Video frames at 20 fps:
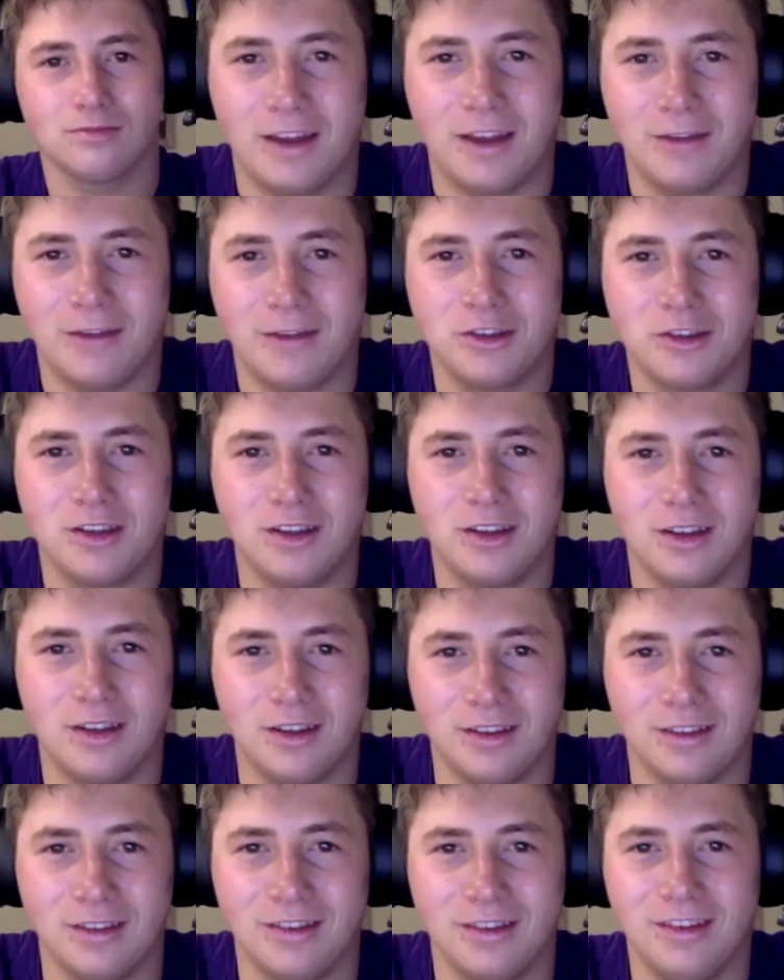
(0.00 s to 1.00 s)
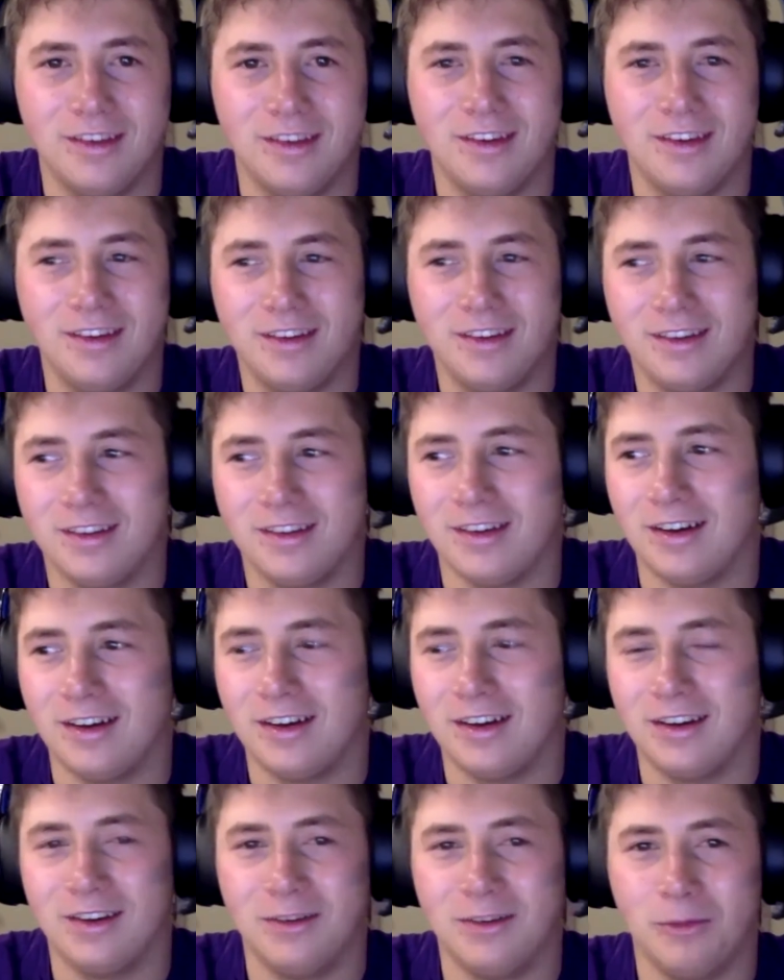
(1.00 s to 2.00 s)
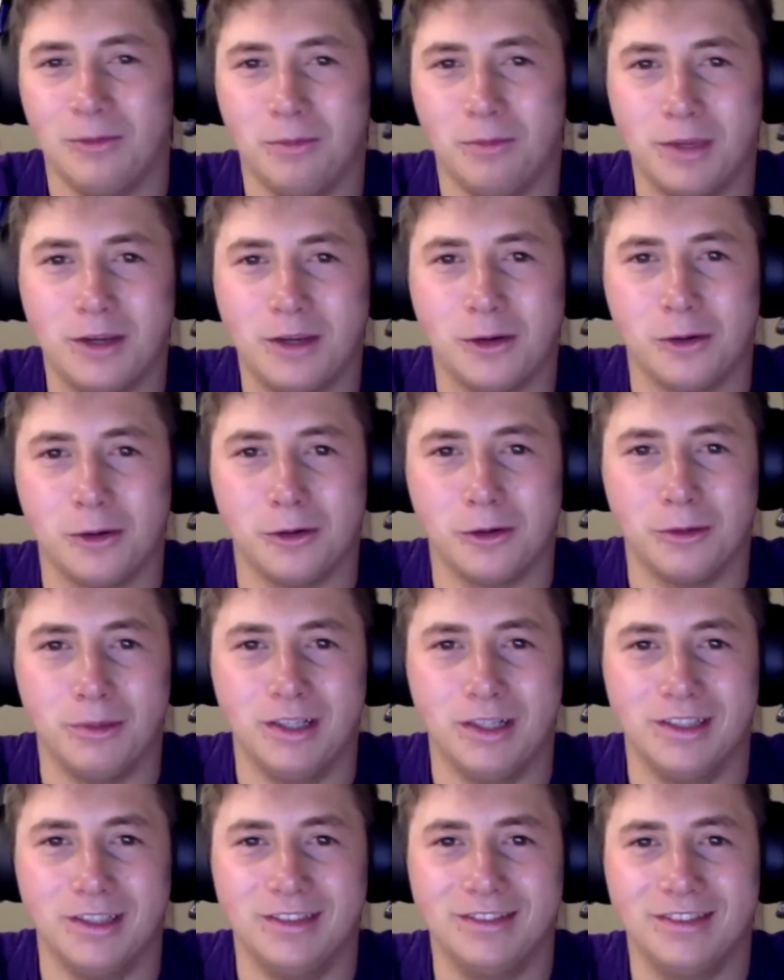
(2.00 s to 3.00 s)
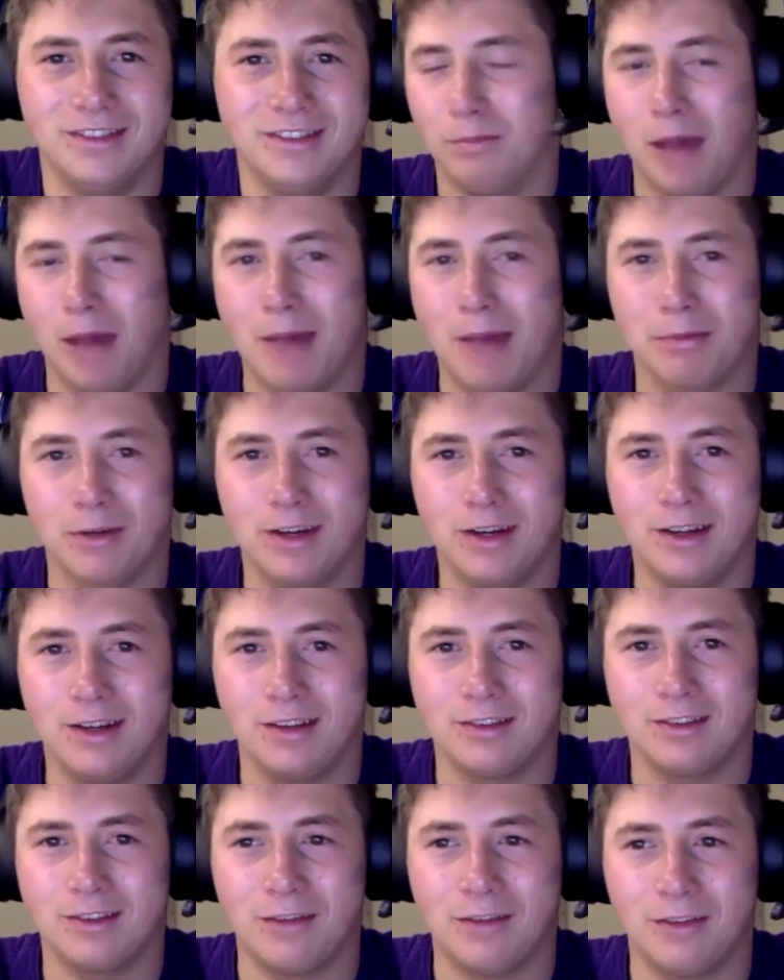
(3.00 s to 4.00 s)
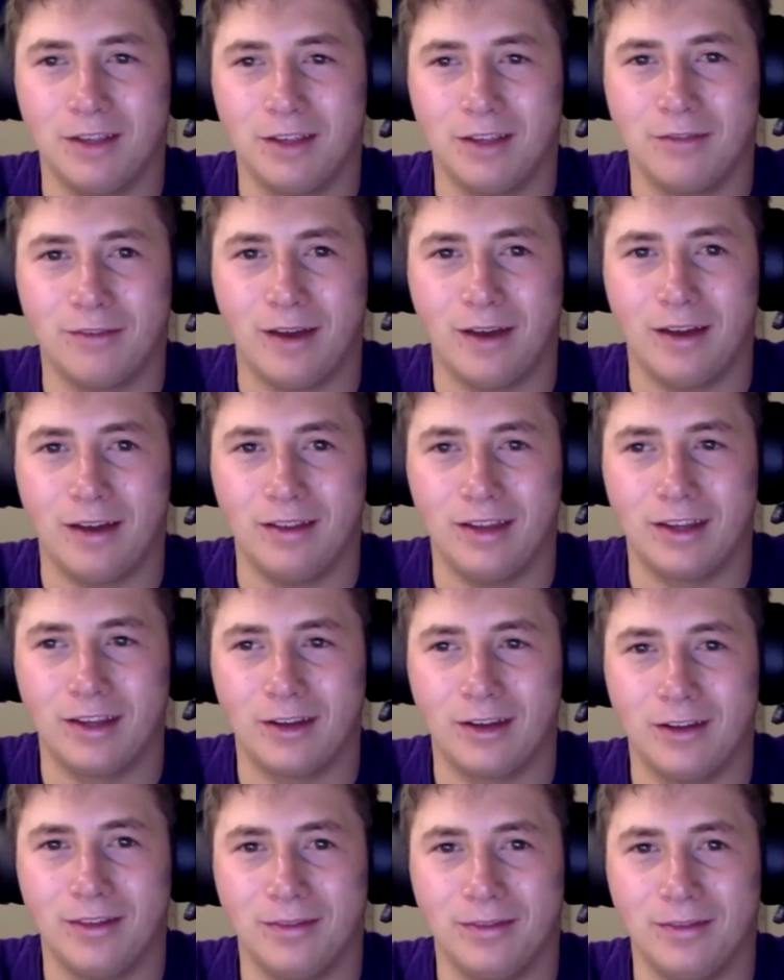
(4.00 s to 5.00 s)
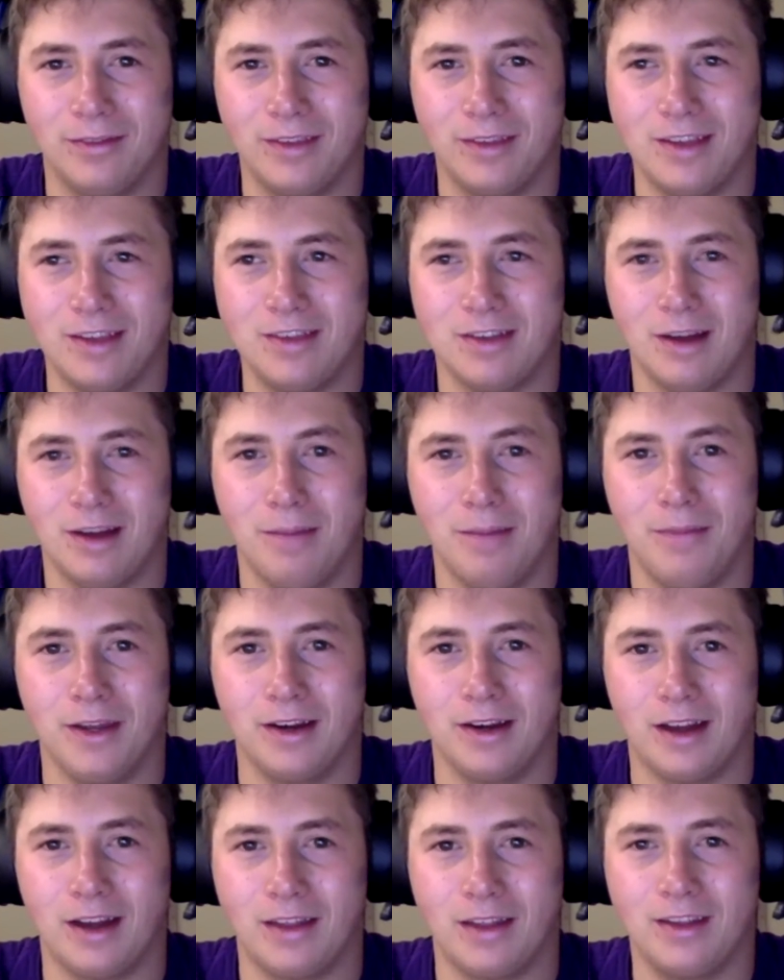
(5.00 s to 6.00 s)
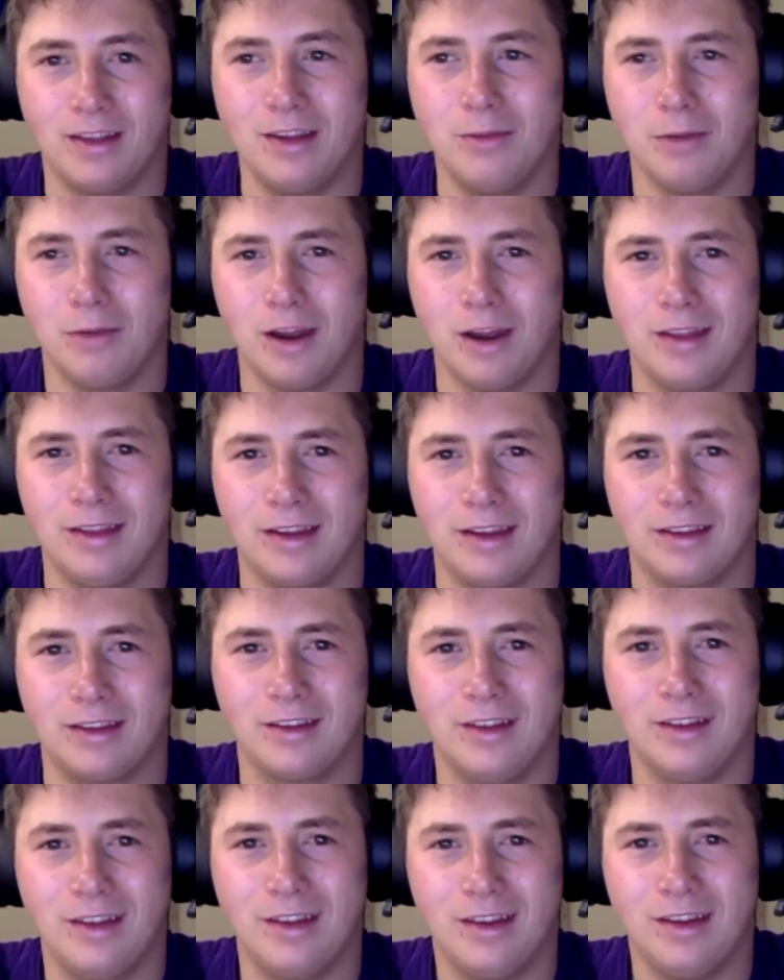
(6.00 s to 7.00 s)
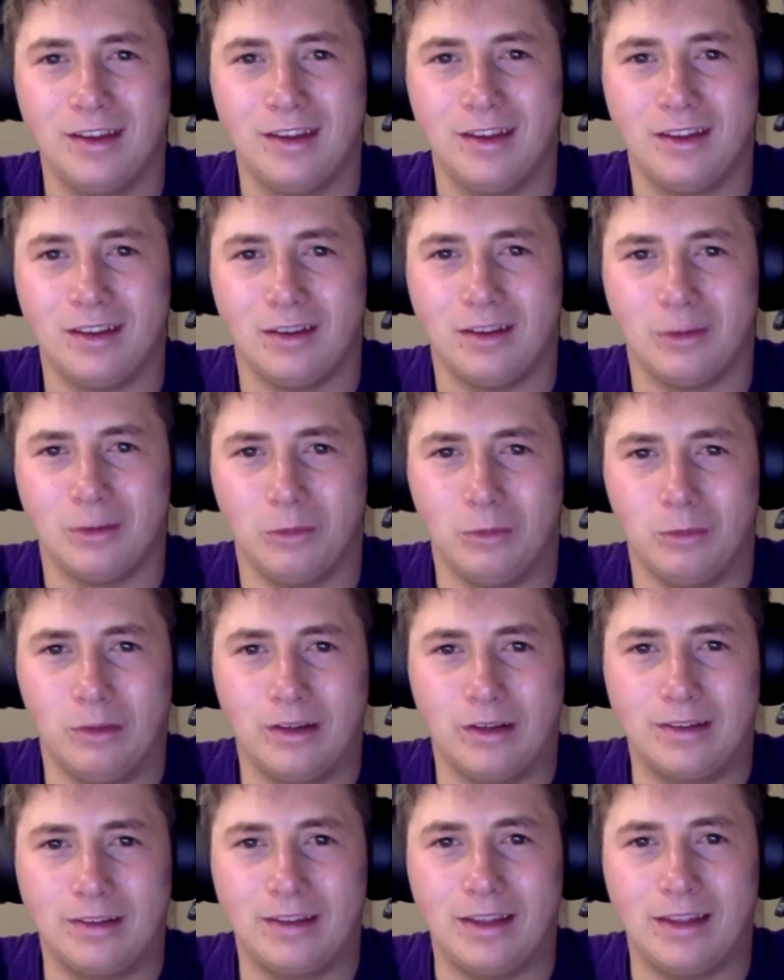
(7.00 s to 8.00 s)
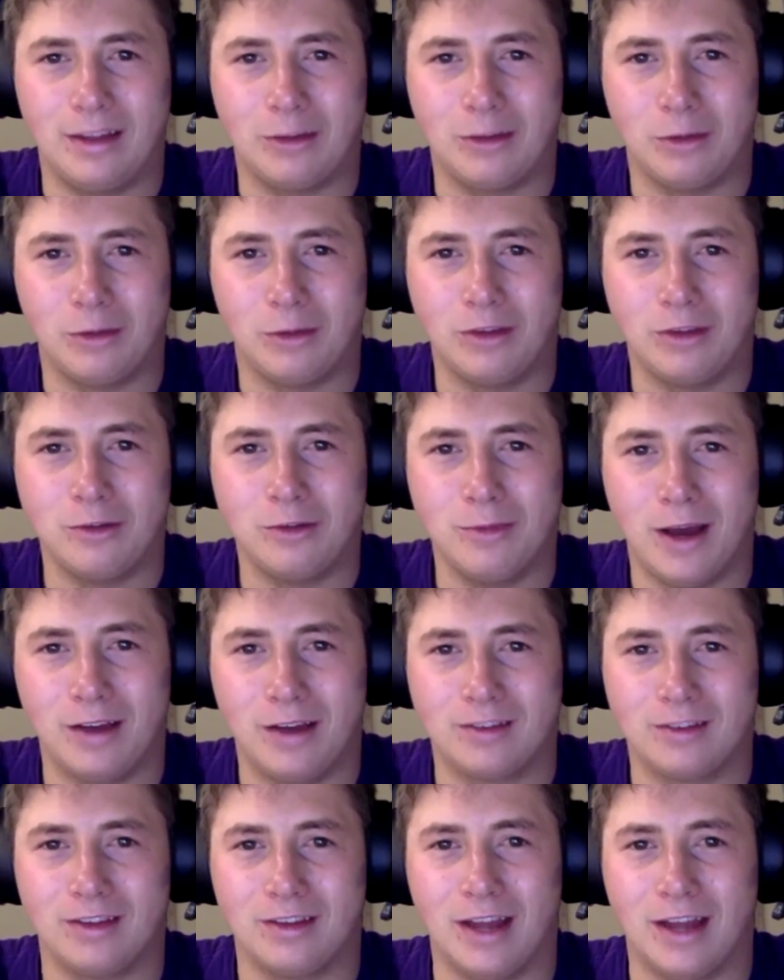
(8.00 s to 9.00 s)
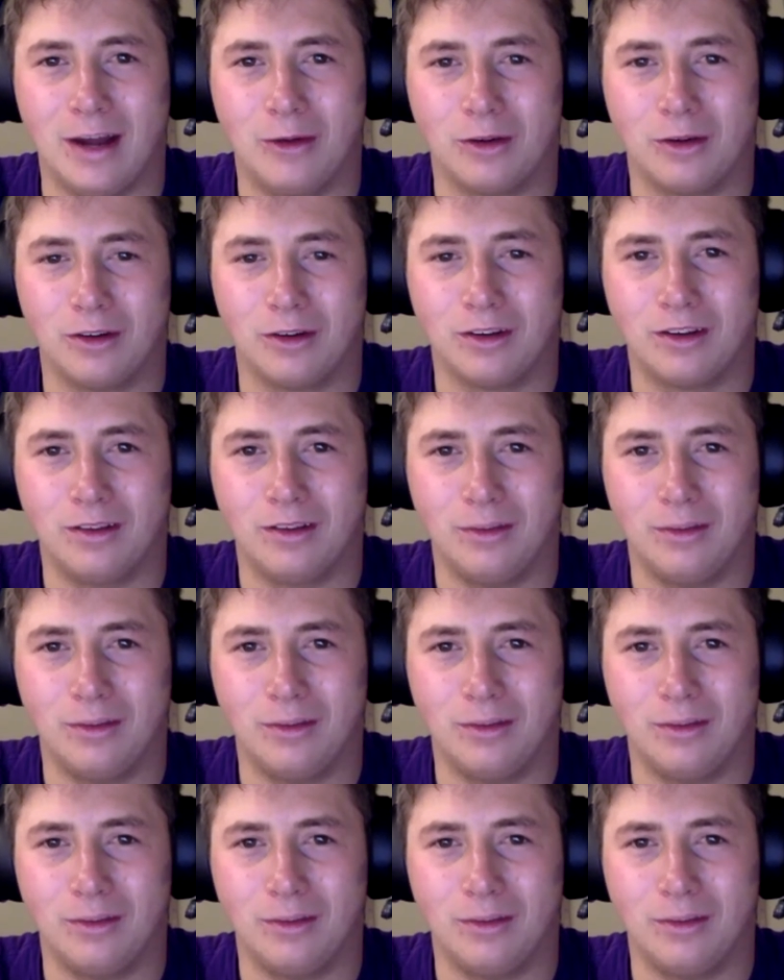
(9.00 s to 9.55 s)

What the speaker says: have Cheetah and McCole, but Matt Breida is definitely fat. Like he's up there. I think he ran like, I want to say like 22 miles an hour.